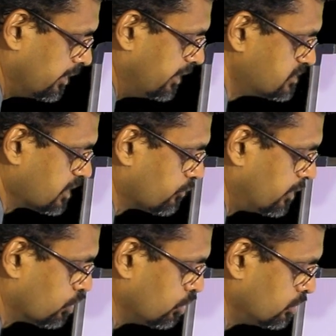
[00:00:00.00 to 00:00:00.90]
is
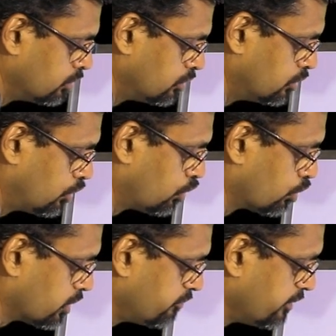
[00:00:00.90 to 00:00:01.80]
equal to
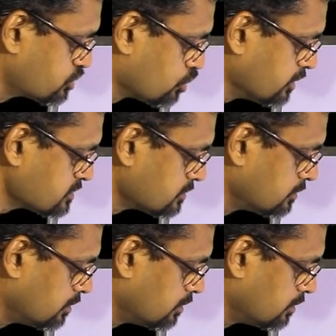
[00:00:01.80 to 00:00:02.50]
total fixed cost